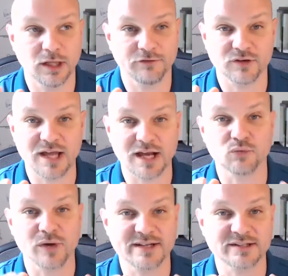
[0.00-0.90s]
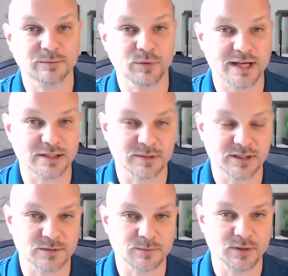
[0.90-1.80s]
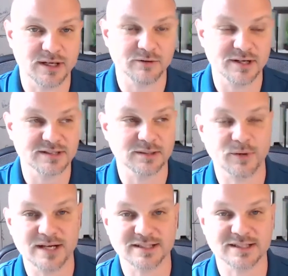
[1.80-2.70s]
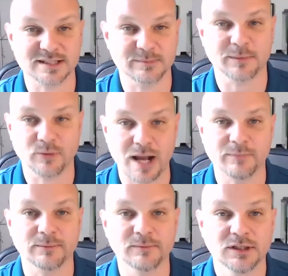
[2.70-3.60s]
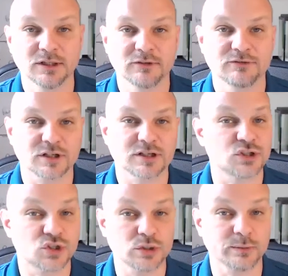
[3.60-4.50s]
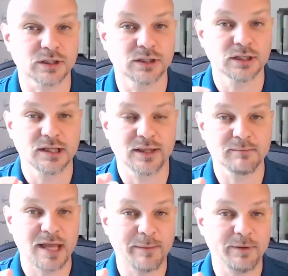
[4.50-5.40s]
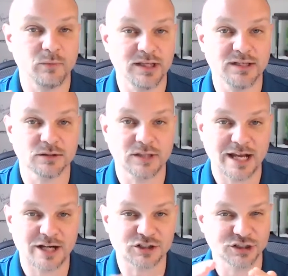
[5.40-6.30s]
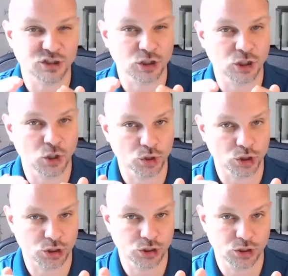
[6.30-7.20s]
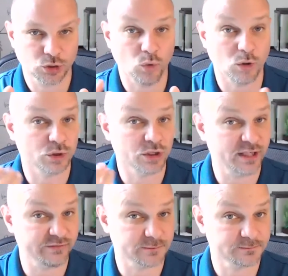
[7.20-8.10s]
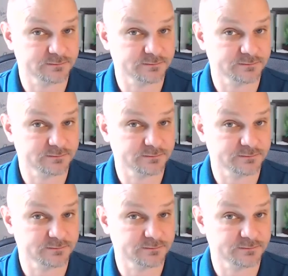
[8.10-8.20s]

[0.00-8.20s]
if you're not going to raise the price because raising the price is going to be a problem for the consumer, then maybe we need to actually lower what we're giving.